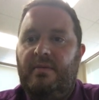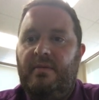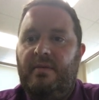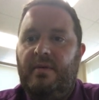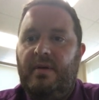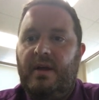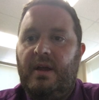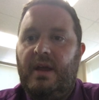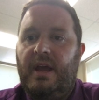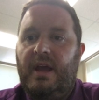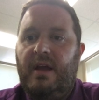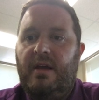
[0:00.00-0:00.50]

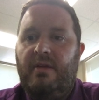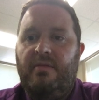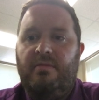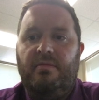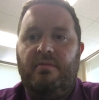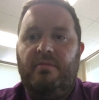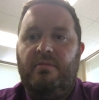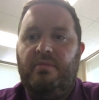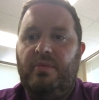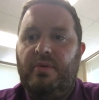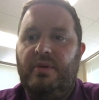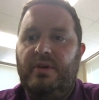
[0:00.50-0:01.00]

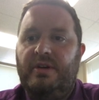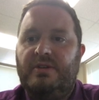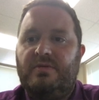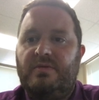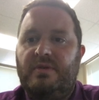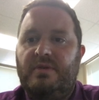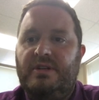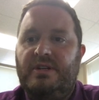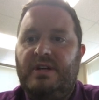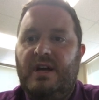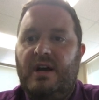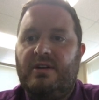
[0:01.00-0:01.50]
again, please
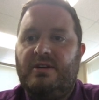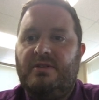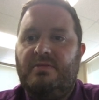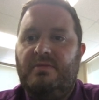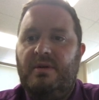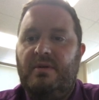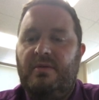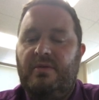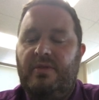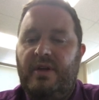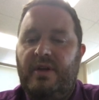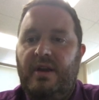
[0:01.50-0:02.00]
reach out to
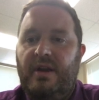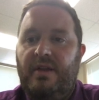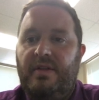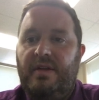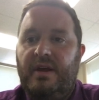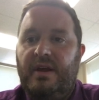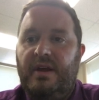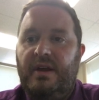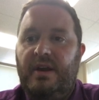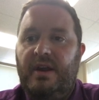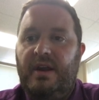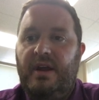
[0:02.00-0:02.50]
me with
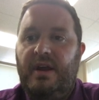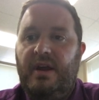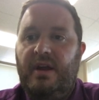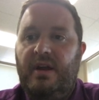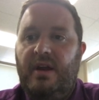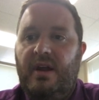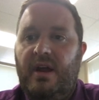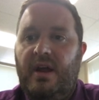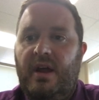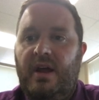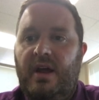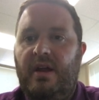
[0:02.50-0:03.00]
anything you
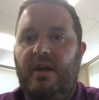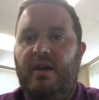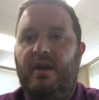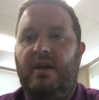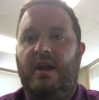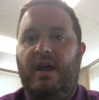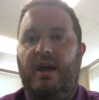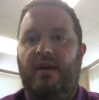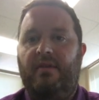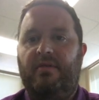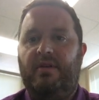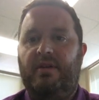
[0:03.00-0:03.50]
need,
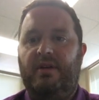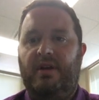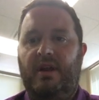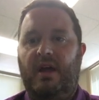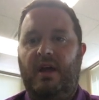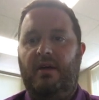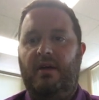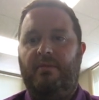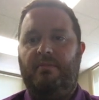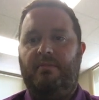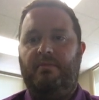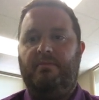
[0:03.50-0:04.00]
and have a good
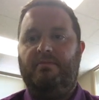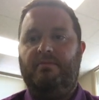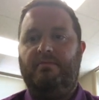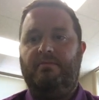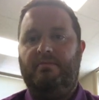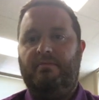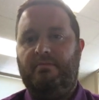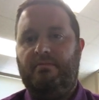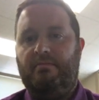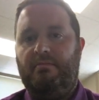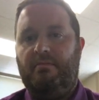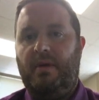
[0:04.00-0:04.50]
day.
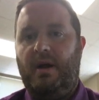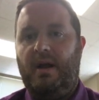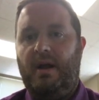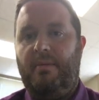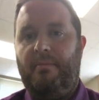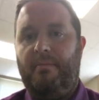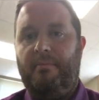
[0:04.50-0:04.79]
Bye.